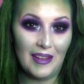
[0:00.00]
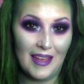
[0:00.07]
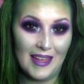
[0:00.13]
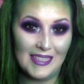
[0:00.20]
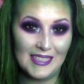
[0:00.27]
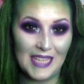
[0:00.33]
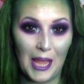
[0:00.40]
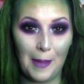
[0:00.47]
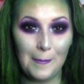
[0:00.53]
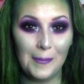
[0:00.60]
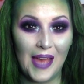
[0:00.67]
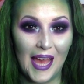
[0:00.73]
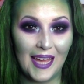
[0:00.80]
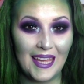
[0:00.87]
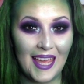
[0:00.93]
guys, I'm
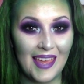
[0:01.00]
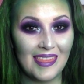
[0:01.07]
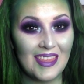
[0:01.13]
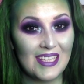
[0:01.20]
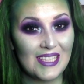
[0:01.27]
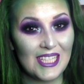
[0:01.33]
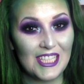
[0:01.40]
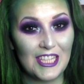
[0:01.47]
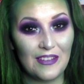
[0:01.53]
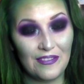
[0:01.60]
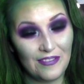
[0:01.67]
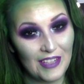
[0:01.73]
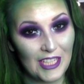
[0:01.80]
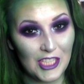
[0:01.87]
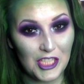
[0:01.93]
back and this is the
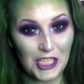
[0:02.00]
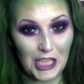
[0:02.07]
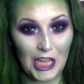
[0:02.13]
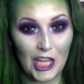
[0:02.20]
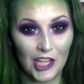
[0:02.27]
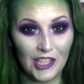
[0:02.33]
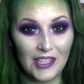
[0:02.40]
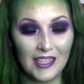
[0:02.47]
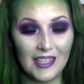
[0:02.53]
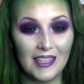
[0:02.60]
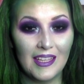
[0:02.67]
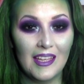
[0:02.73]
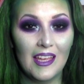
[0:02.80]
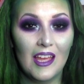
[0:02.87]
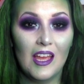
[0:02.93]
finished look.
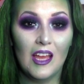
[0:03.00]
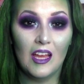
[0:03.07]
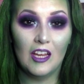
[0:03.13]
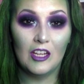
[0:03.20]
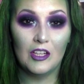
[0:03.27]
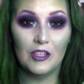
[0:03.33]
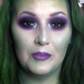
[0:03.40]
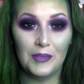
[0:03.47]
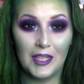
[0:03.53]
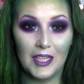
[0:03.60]
Oh my